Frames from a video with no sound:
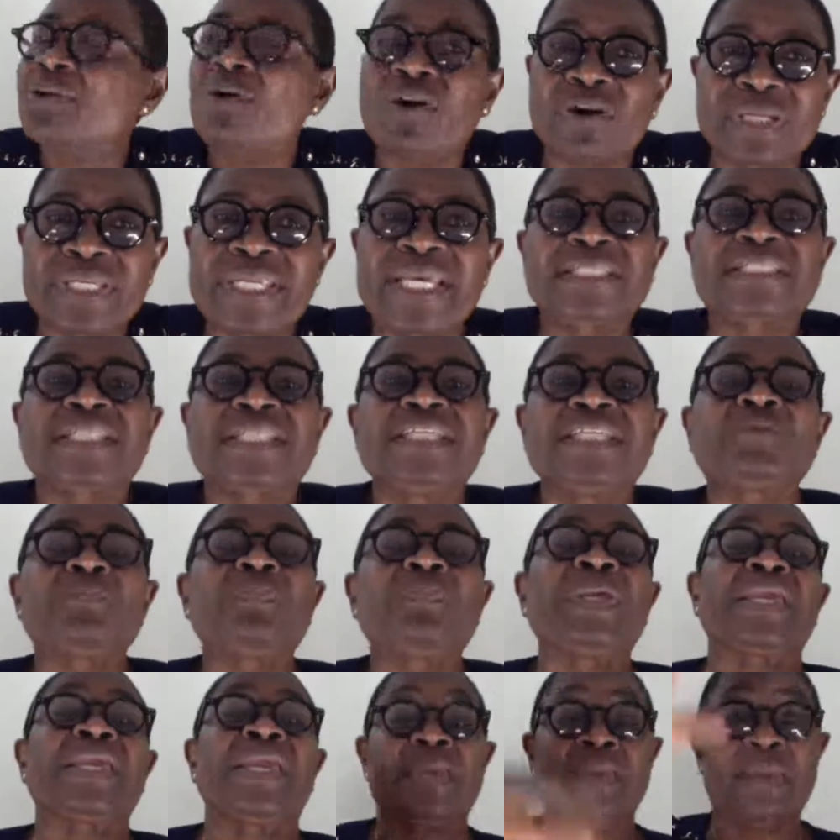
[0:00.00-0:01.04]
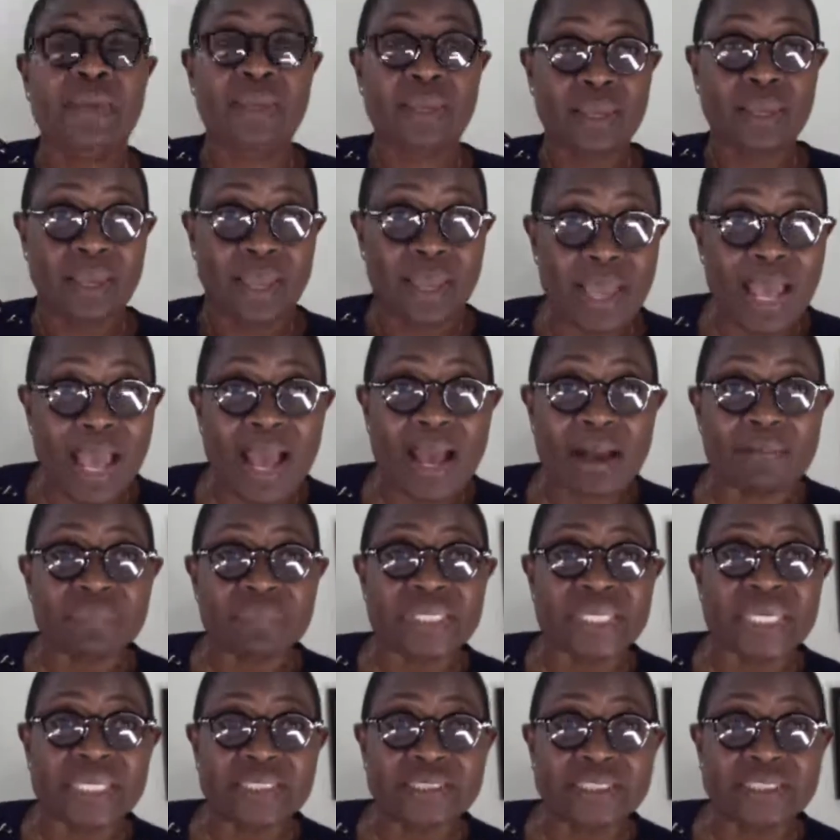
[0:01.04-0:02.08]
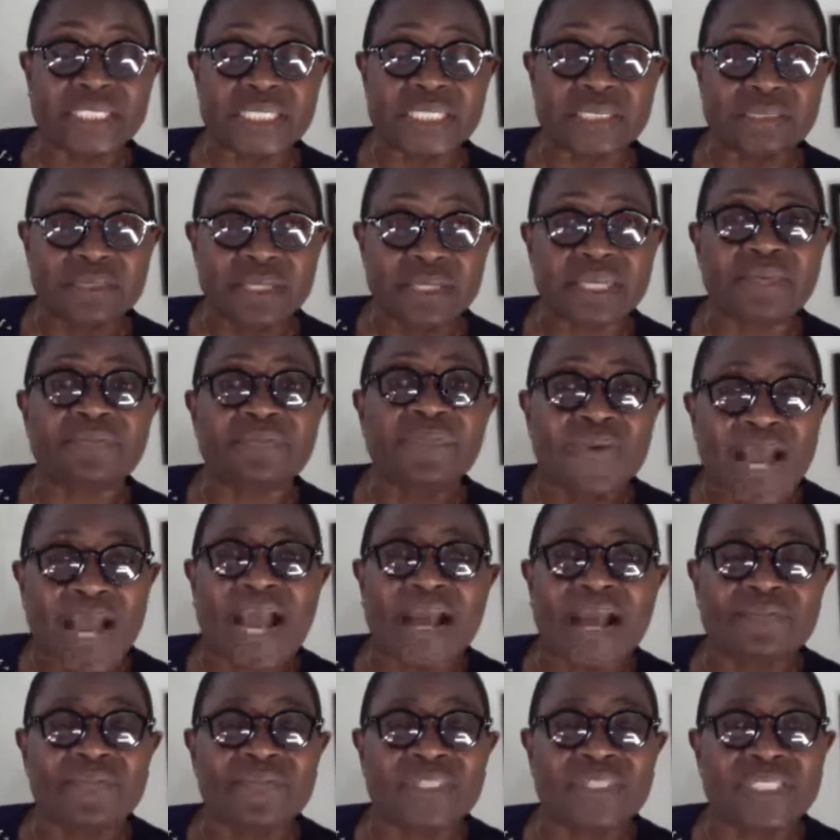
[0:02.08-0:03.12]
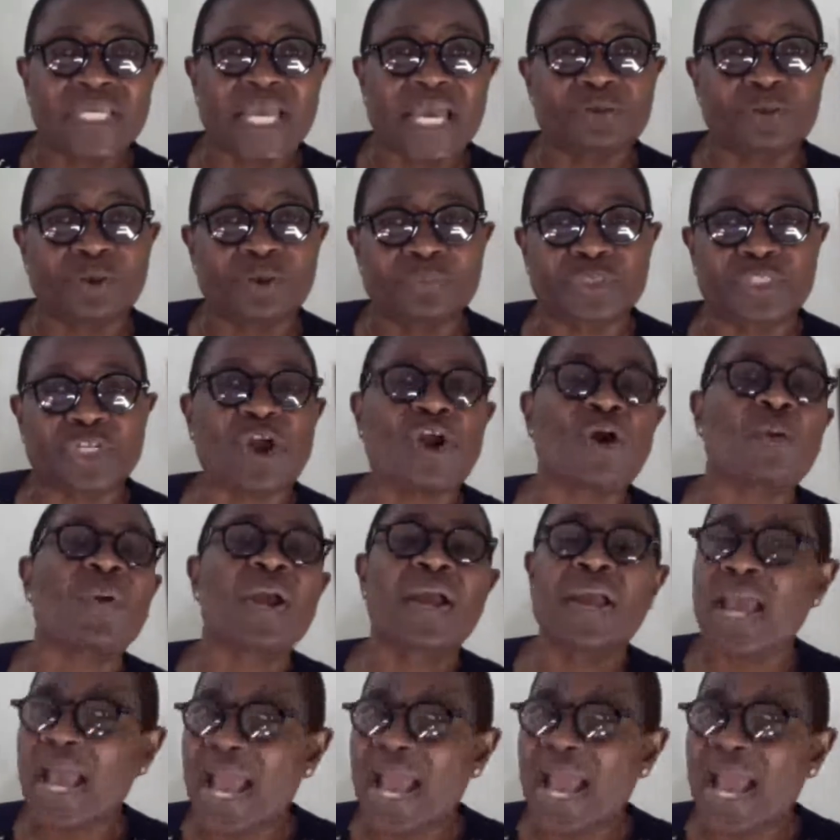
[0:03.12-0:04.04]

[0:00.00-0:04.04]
Honestly speaking, I'm guilty if I have this kind of job.